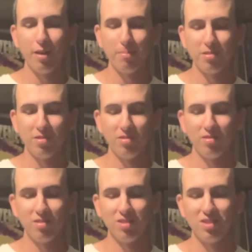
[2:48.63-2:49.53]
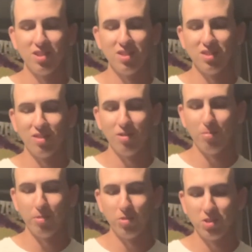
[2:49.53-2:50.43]
episode to the season
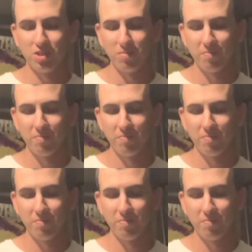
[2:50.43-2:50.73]
almost.